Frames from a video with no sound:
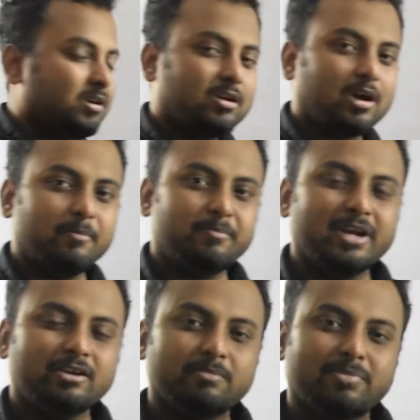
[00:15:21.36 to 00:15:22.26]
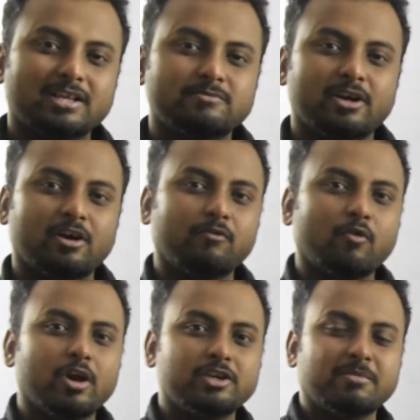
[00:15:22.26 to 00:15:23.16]
complete replacement of
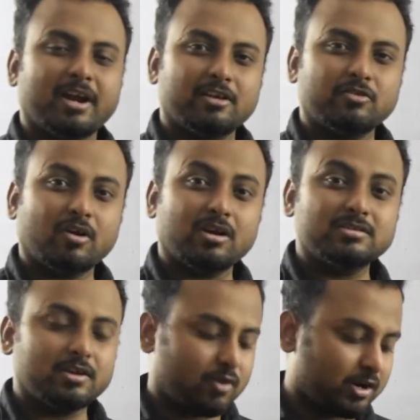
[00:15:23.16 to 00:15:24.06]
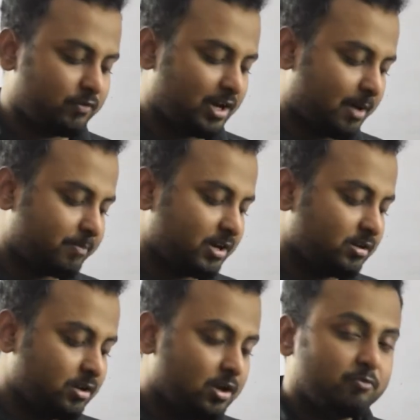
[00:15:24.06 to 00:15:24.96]
OH minus occurs, then what will
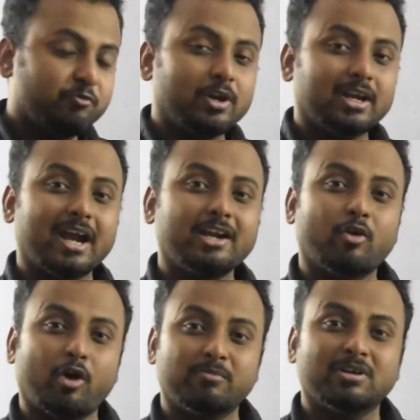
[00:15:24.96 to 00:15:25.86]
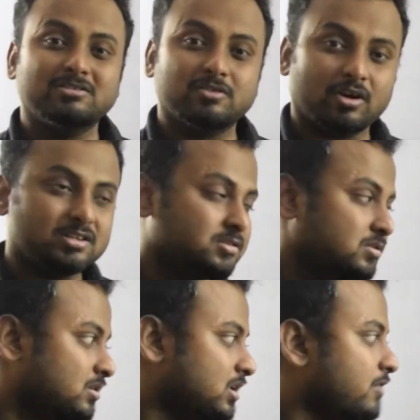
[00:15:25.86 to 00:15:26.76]
happen? We will get normal salts.
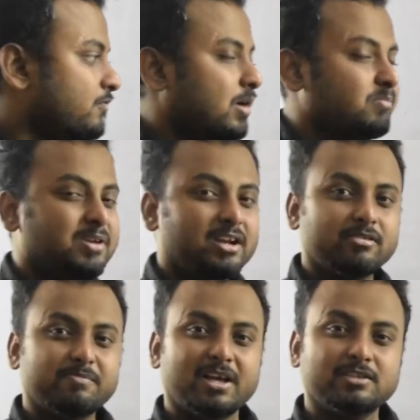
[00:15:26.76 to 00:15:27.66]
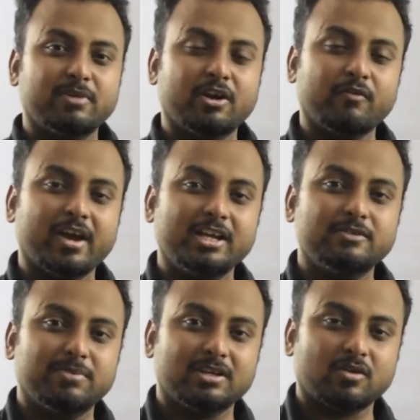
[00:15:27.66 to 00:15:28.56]
If complete replacement of
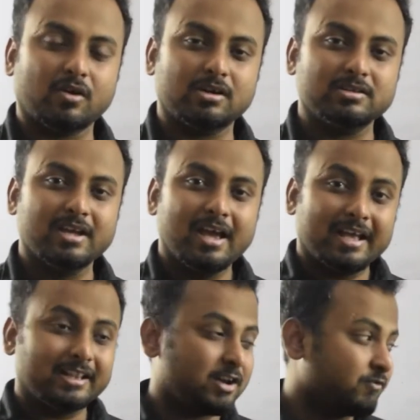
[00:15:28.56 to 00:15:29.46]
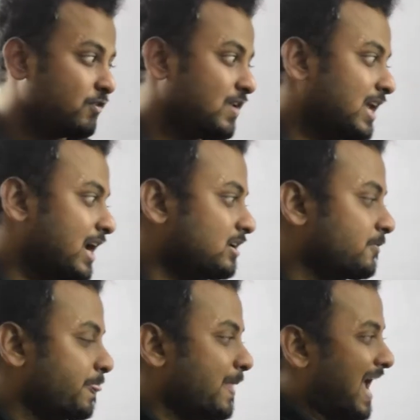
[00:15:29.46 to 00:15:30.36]
H plus occurs, then we will
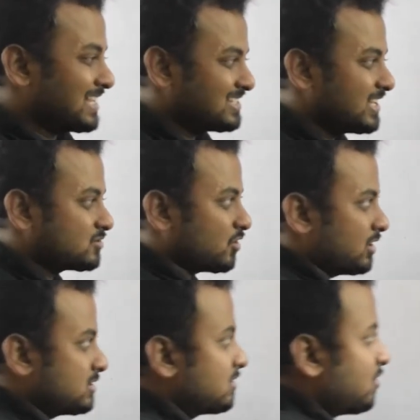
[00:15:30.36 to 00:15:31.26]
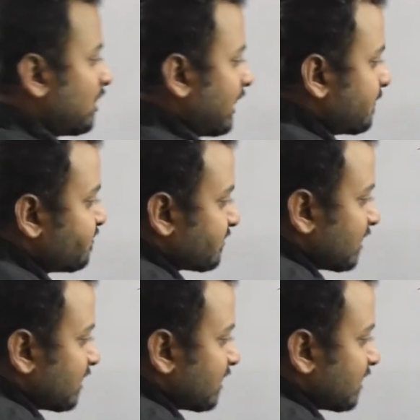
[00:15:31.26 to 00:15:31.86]
get acidic salts. Okay,